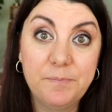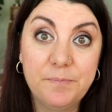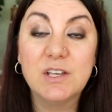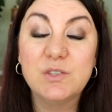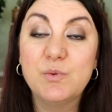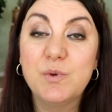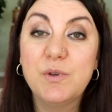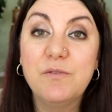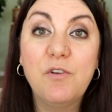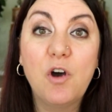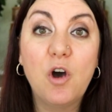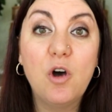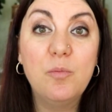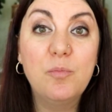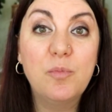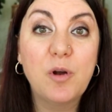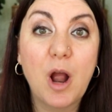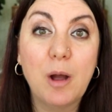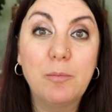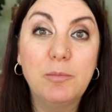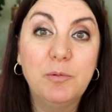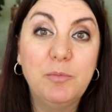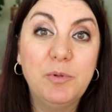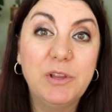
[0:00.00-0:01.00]
As we've all
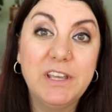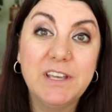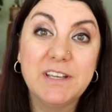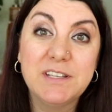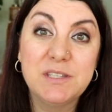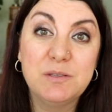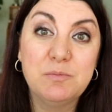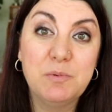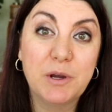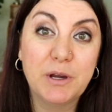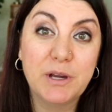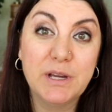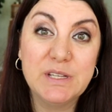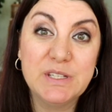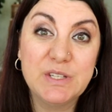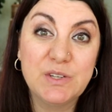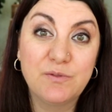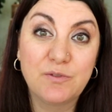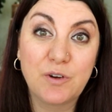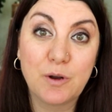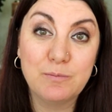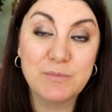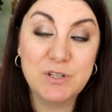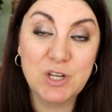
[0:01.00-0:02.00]
probably
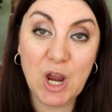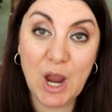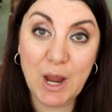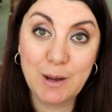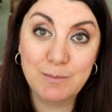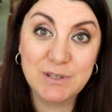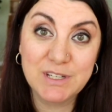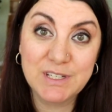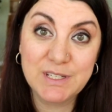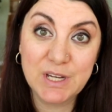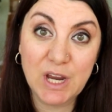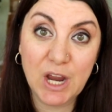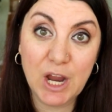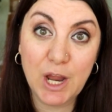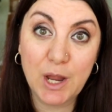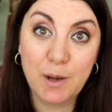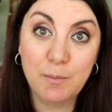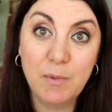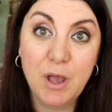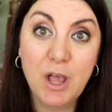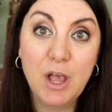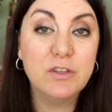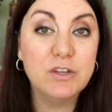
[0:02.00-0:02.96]
experienced from time to time,